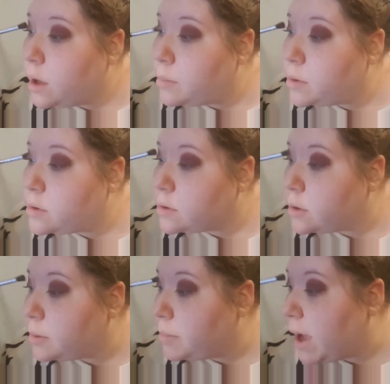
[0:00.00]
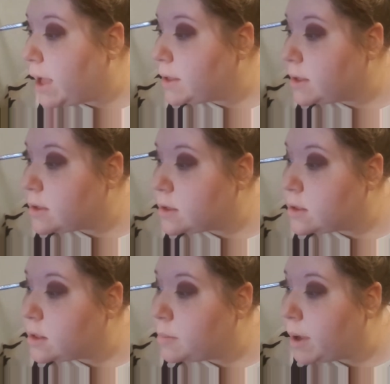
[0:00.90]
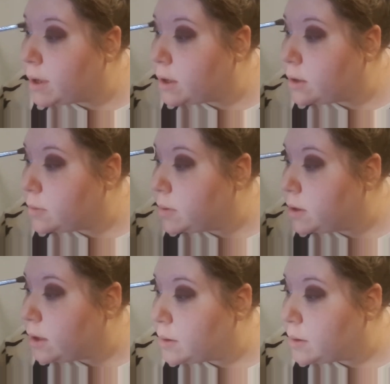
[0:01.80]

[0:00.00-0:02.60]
I'm just going to pat this to make it a little bit,